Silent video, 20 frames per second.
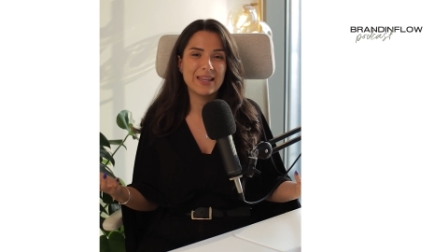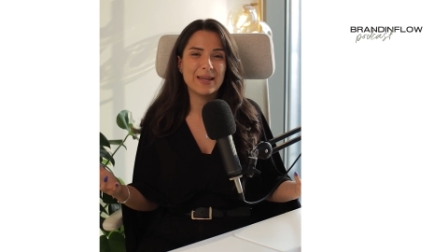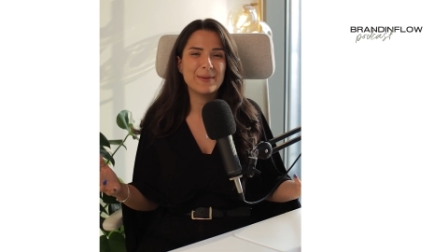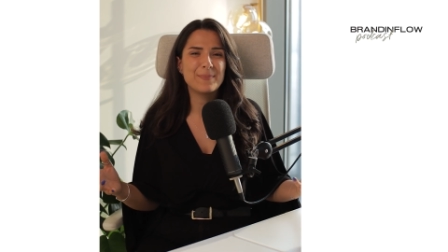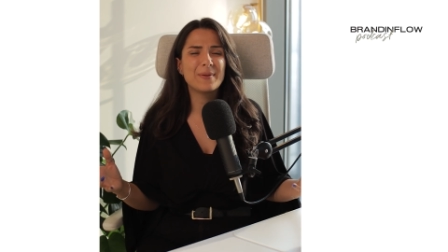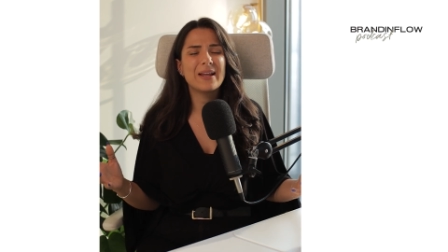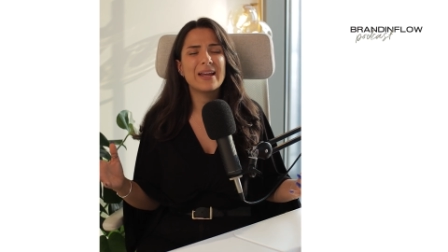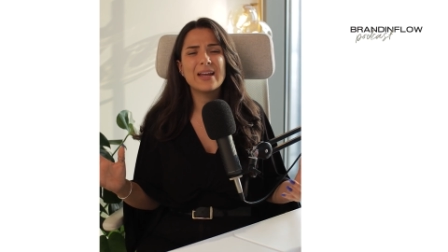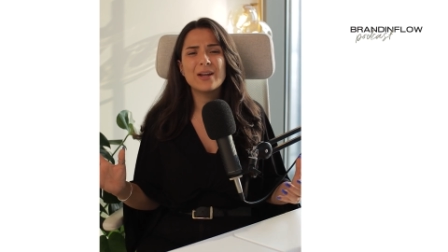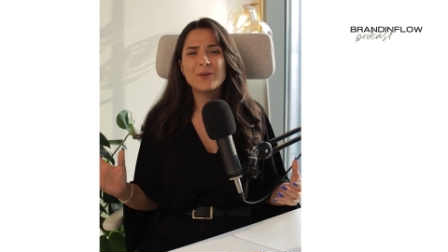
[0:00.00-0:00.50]
They're
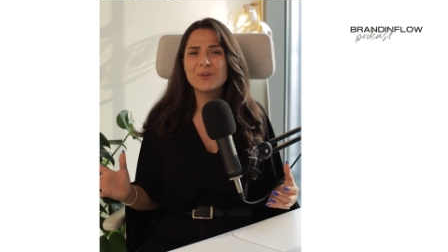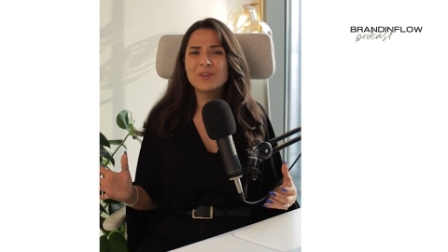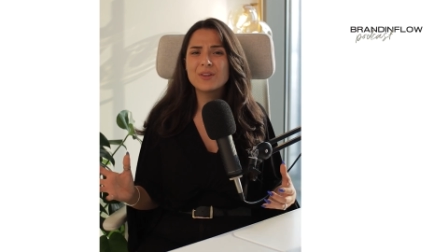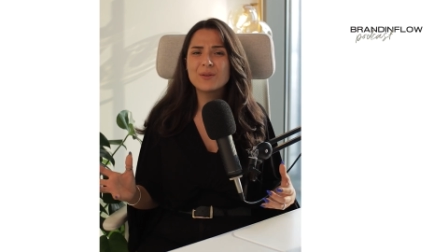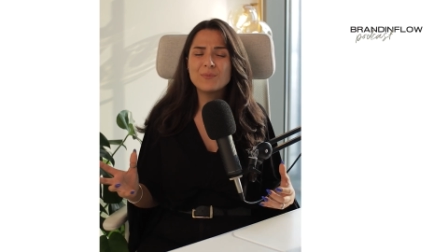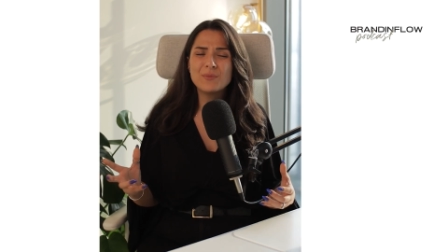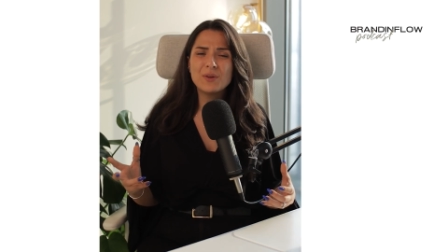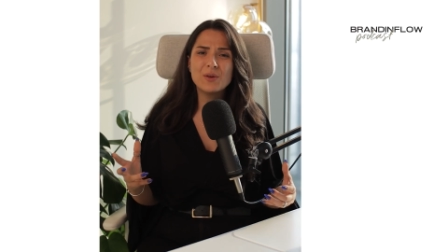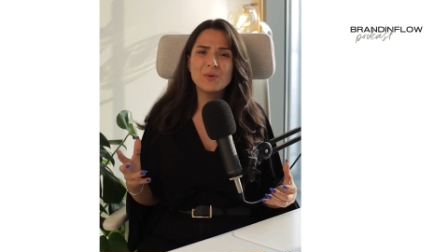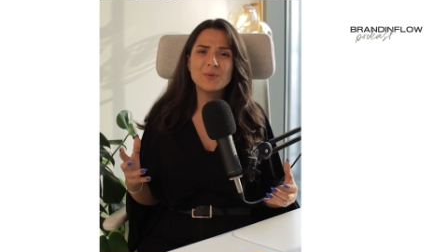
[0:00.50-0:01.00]
playing with
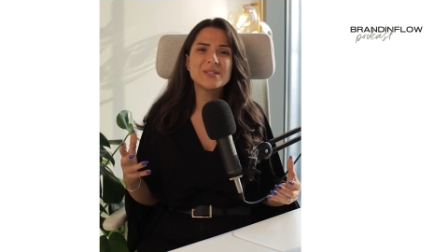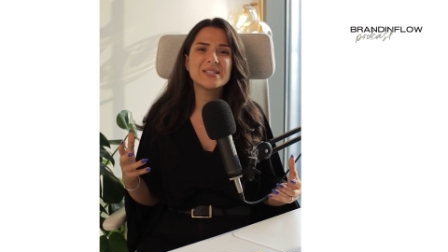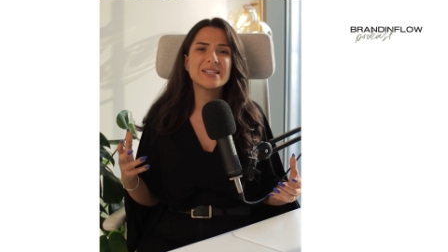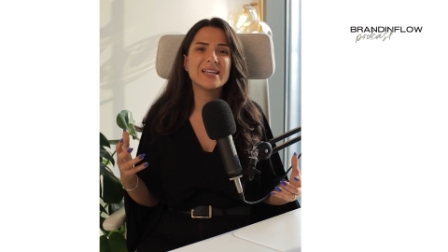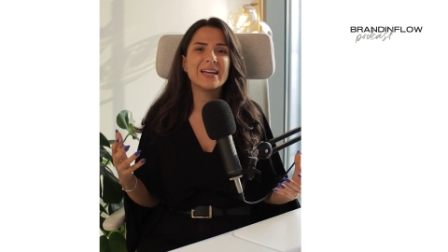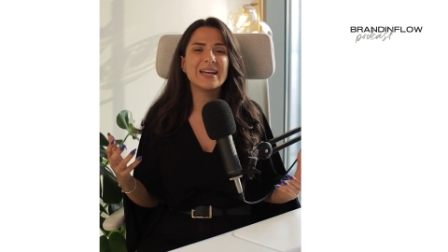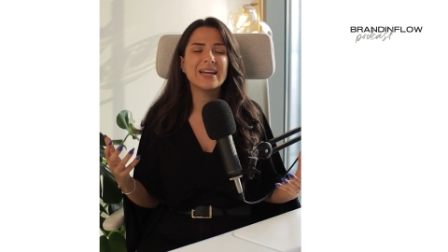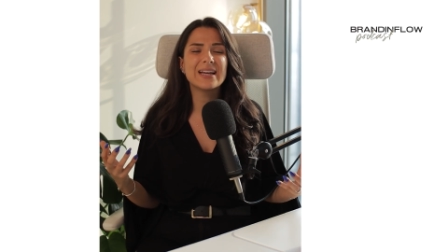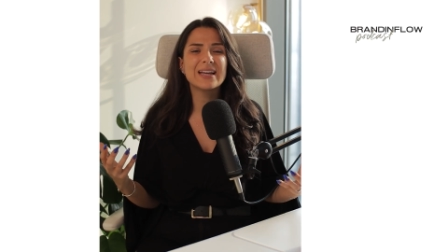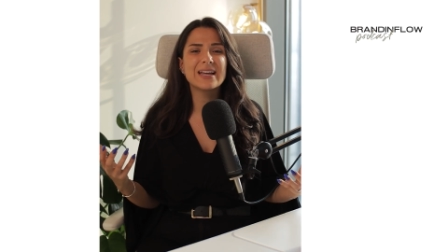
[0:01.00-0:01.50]
the
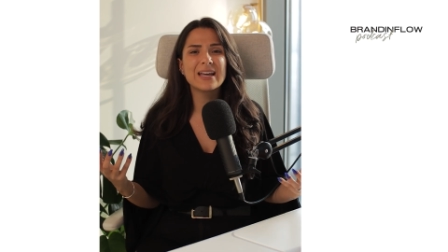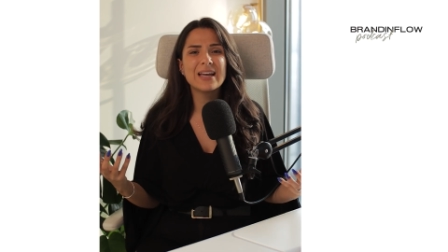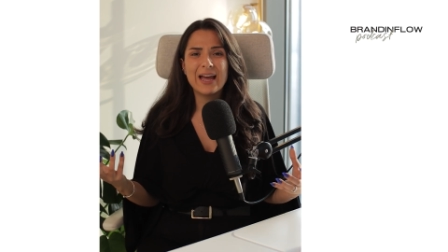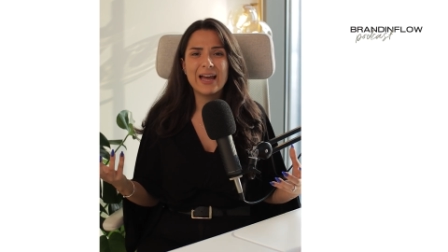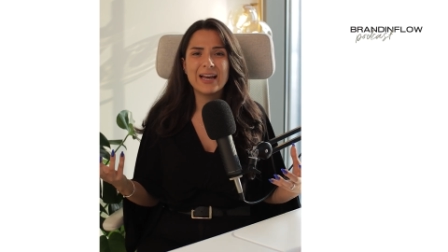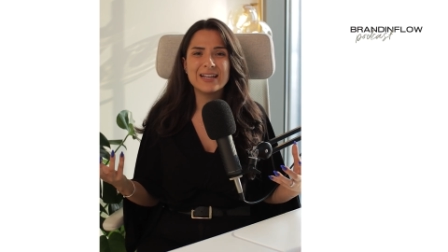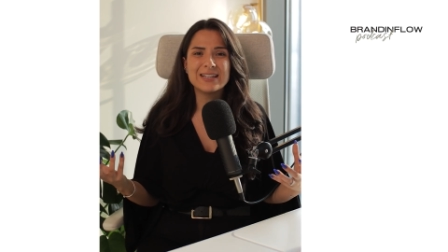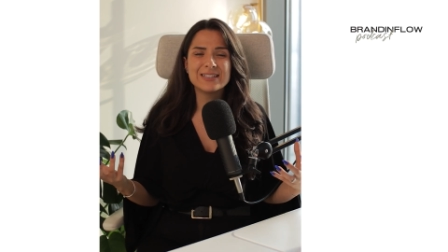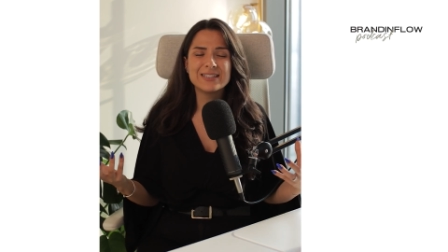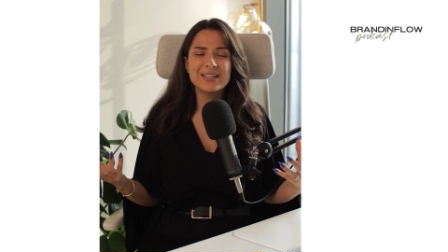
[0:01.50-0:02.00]
music
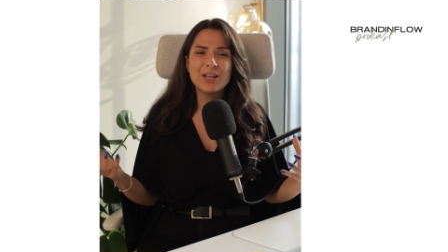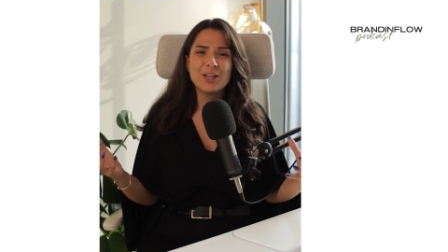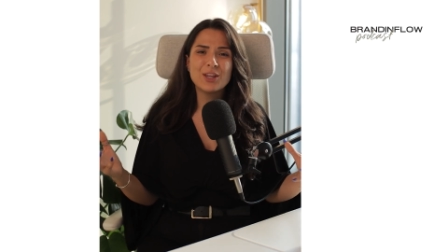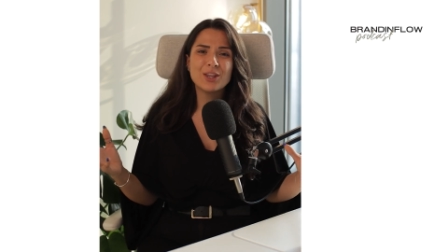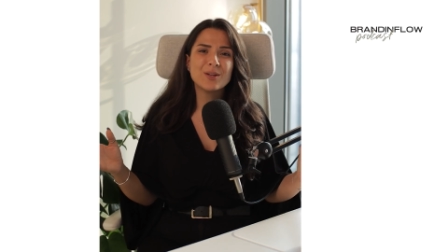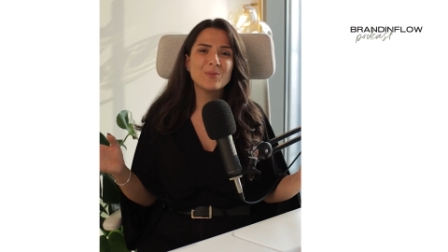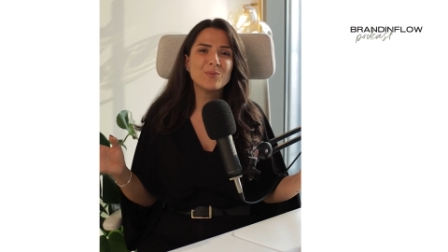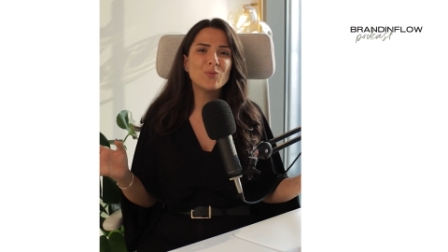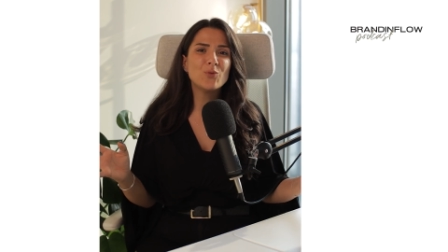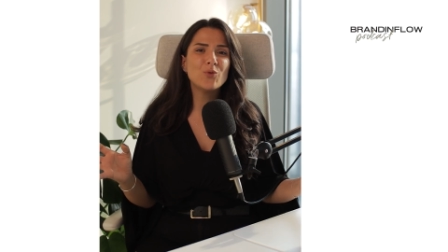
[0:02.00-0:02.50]
and
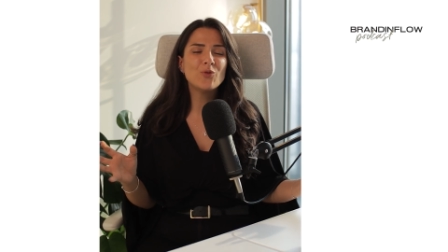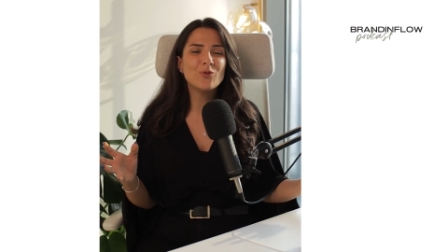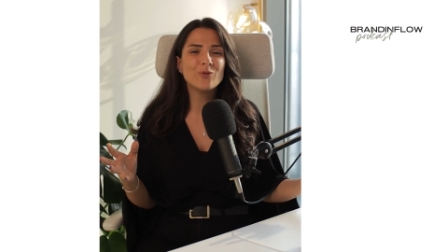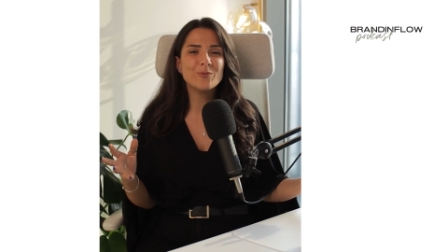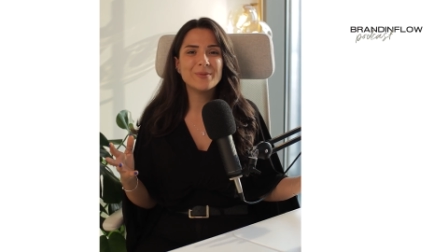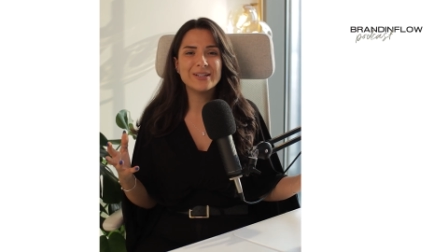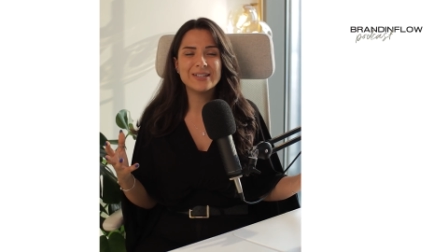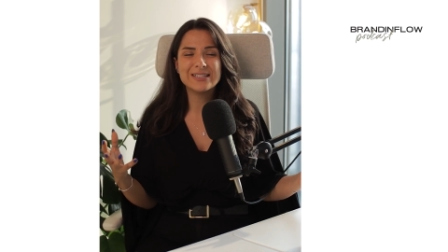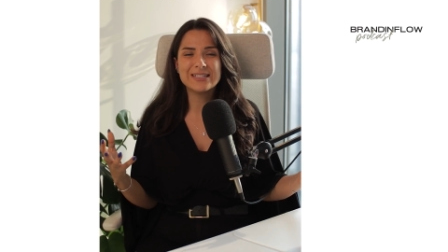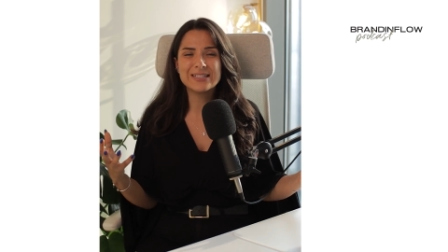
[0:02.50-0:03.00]
the
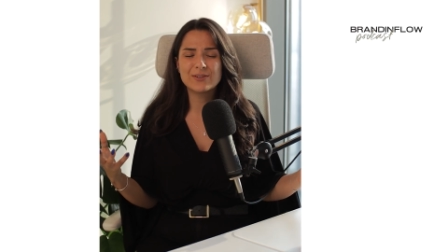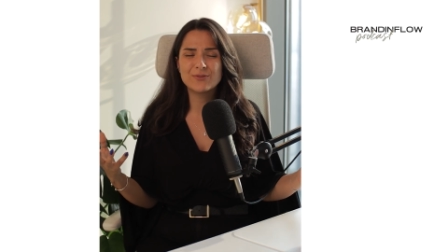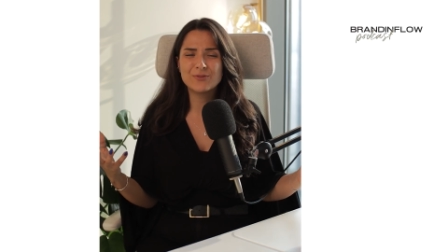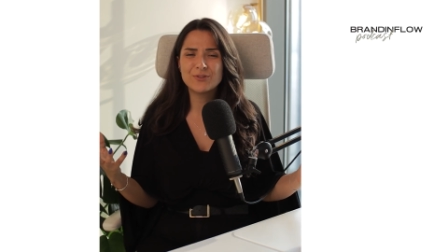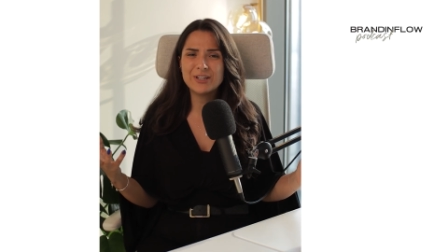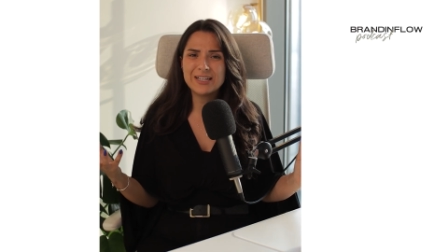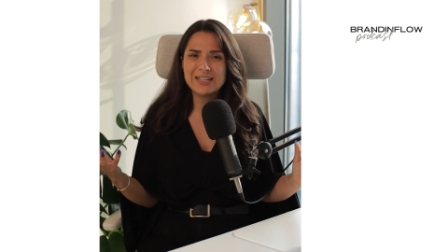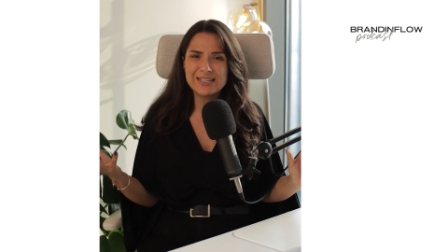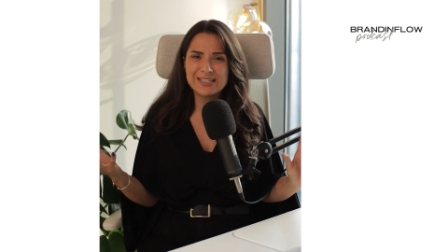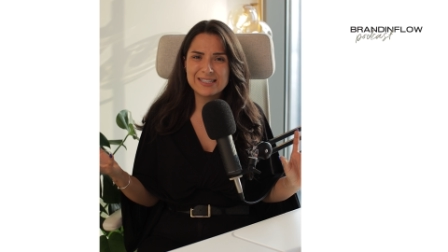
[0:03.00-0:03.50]
movement,
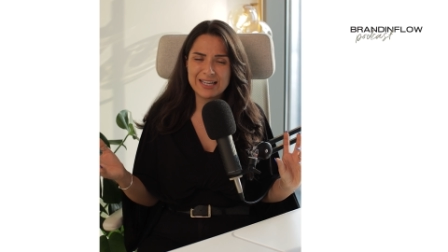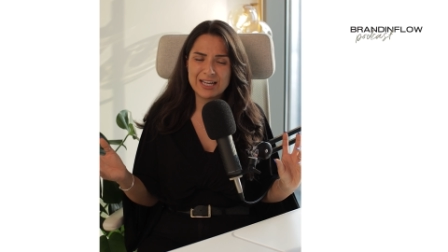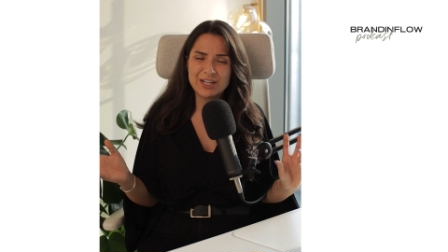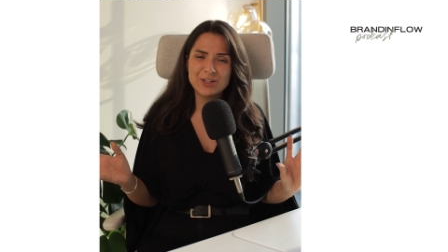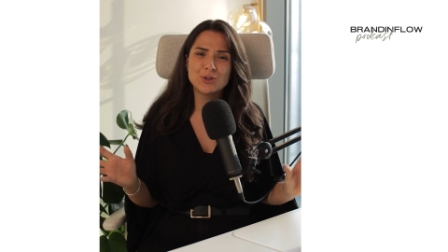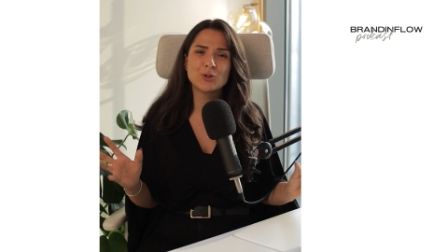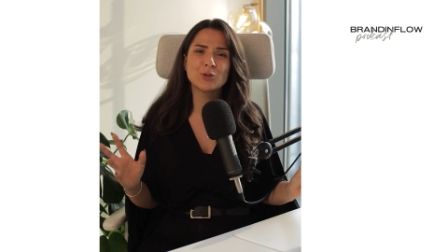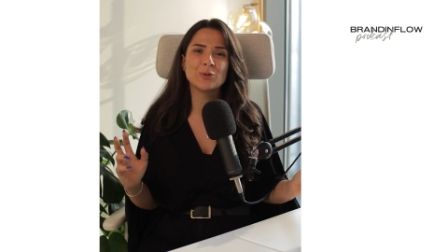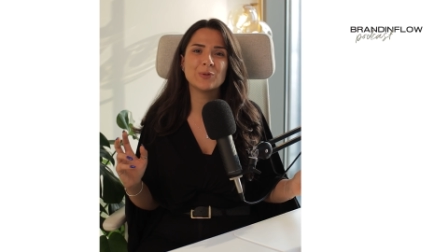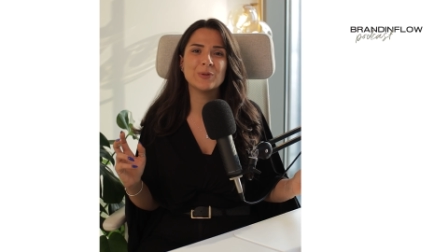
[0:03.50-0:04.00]
really
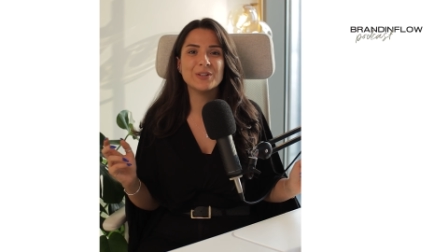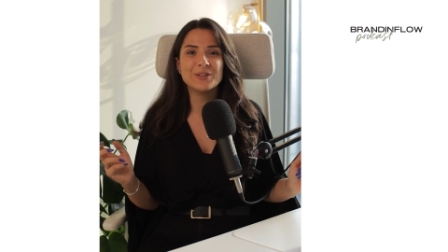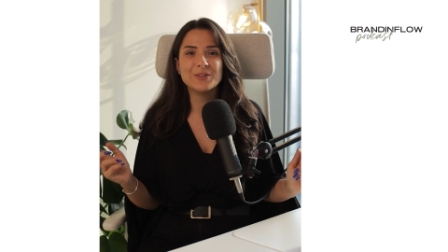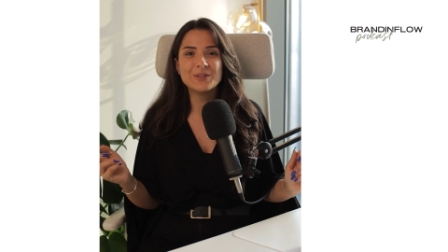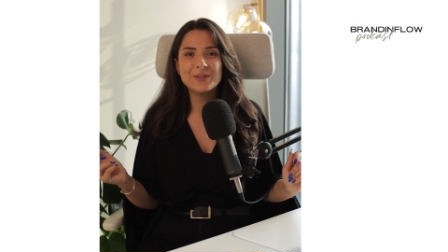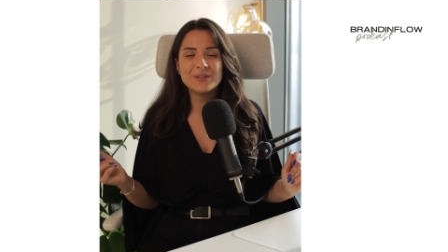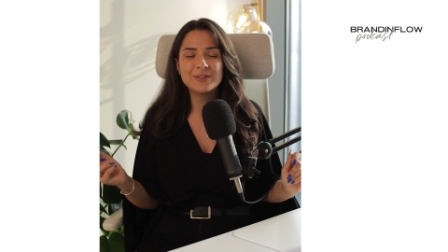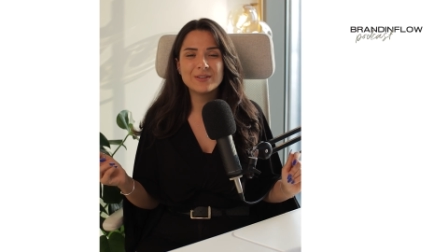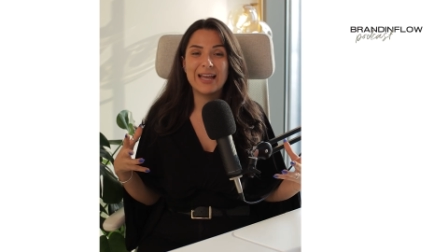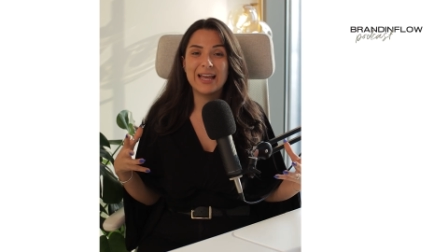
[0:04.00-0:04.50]
sensual.